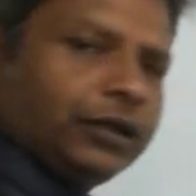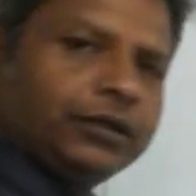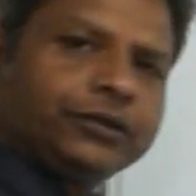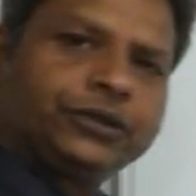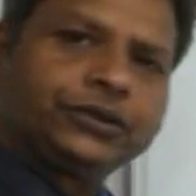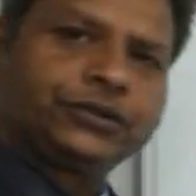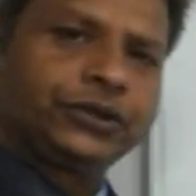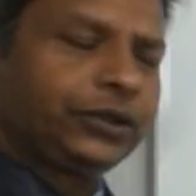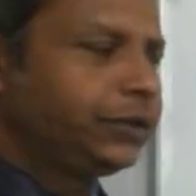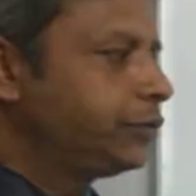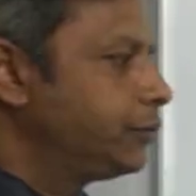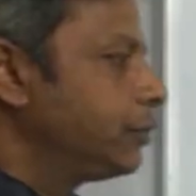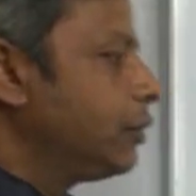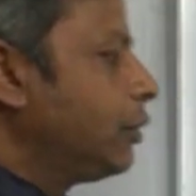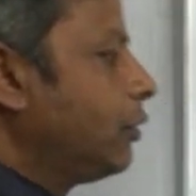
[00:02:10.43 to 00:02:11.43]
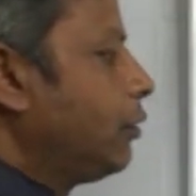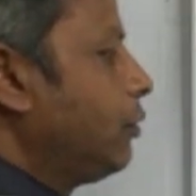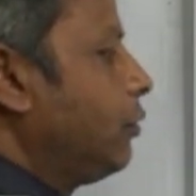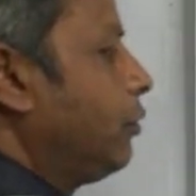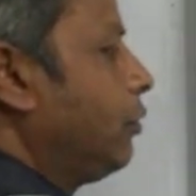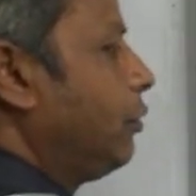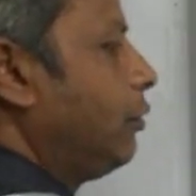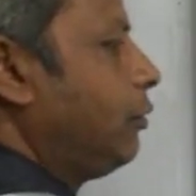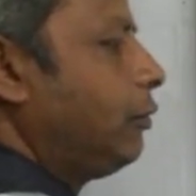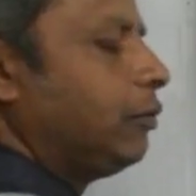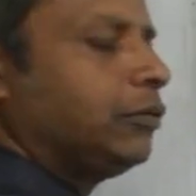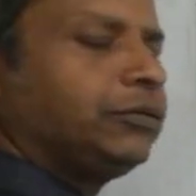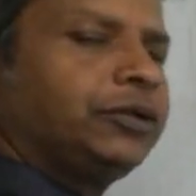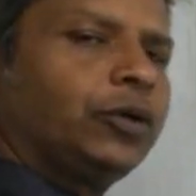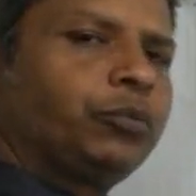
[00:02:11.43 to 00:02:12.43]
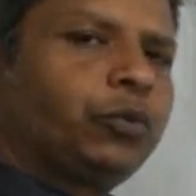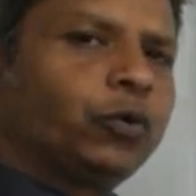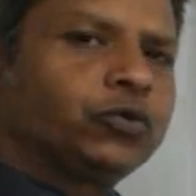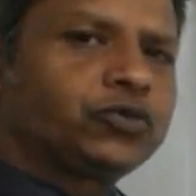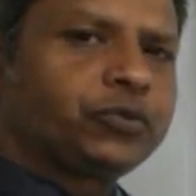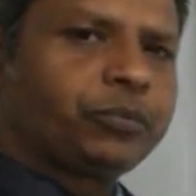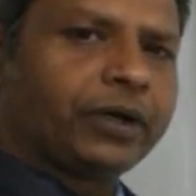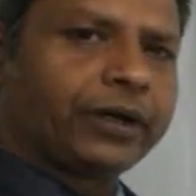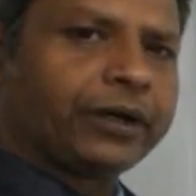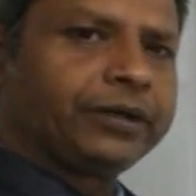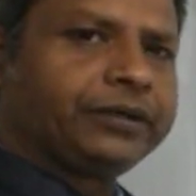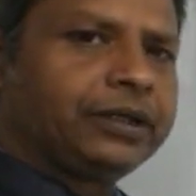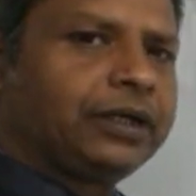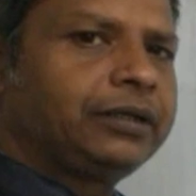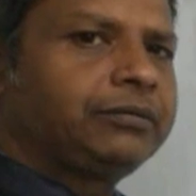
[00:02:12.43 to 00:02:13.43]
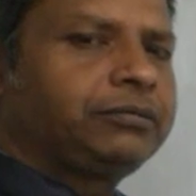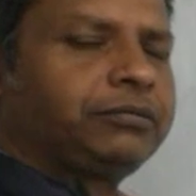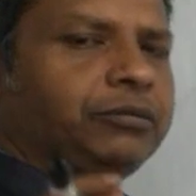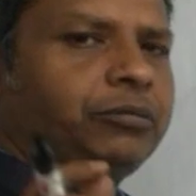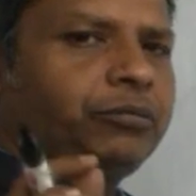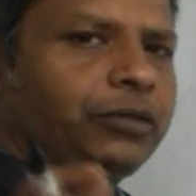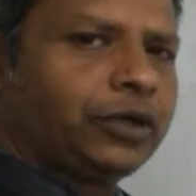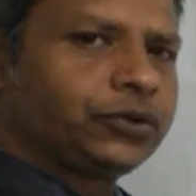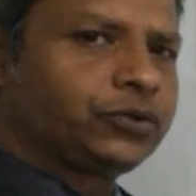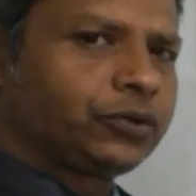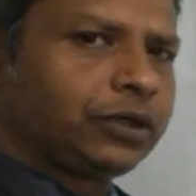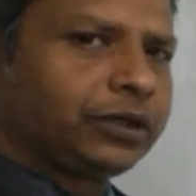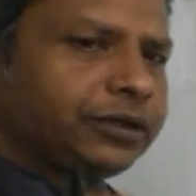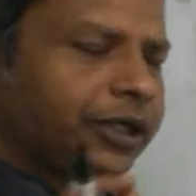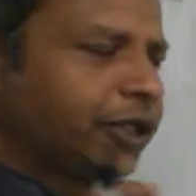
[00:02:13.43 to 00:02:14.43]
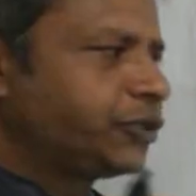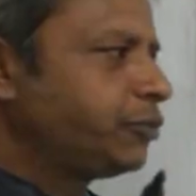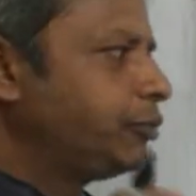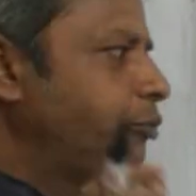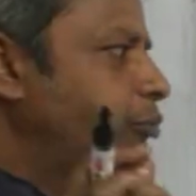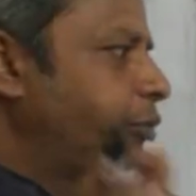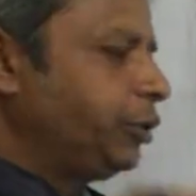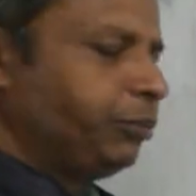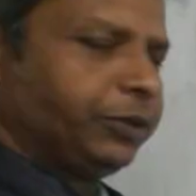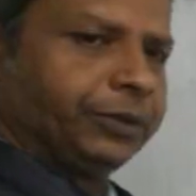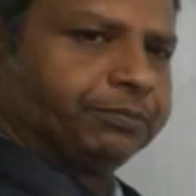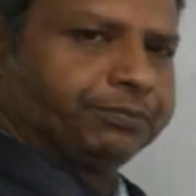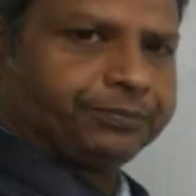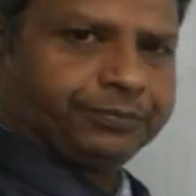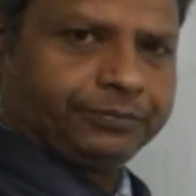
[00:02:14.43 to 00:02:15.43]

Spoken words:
this is the postprandial blood sugar, that's one PP.